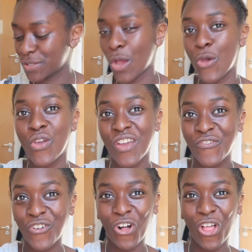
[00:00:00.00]
So
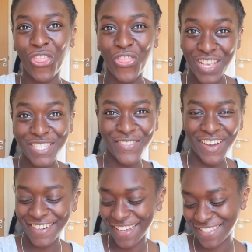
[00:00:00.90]
for this
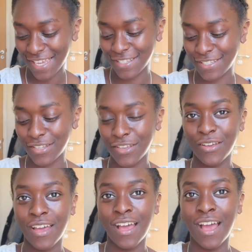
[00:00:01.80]
one, I decided to do